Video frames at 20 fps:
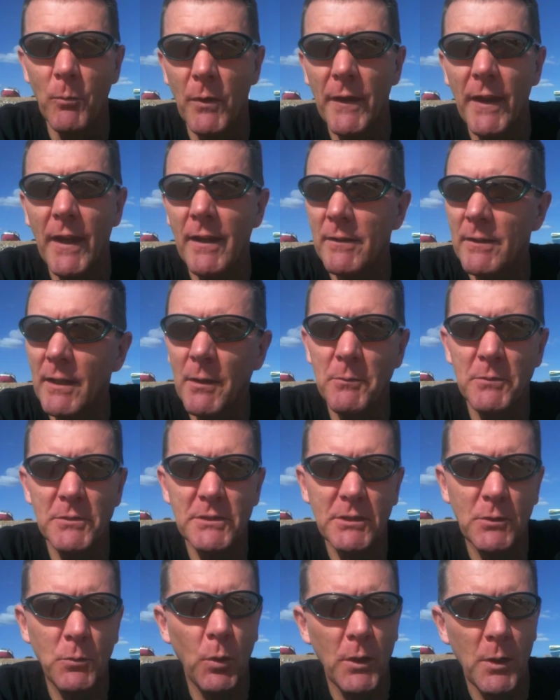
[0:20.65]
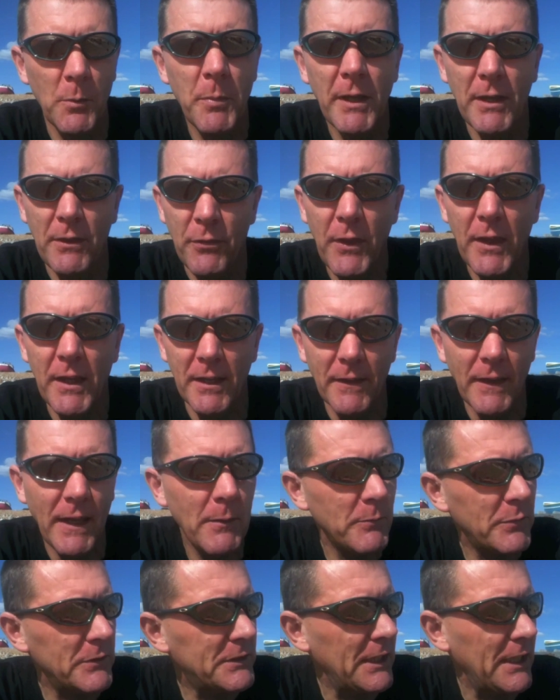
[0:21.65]
but that was quite a big thing at
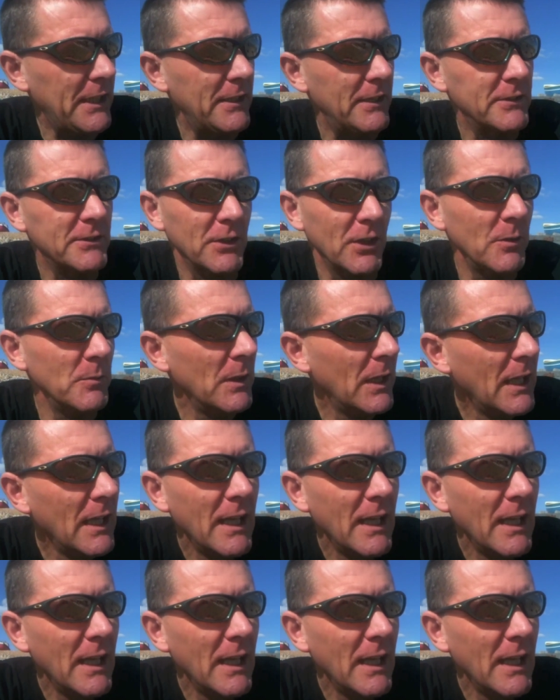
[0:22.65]
that particular time,